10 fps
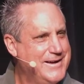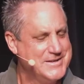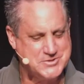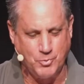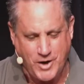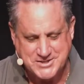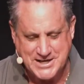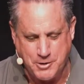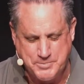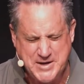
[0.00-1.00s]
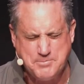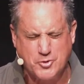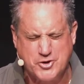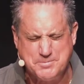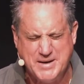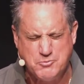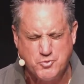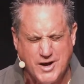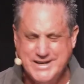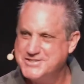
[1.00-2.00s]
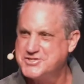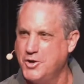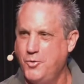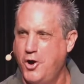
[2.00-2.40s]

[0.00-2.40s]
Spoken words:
to watch how people could be running so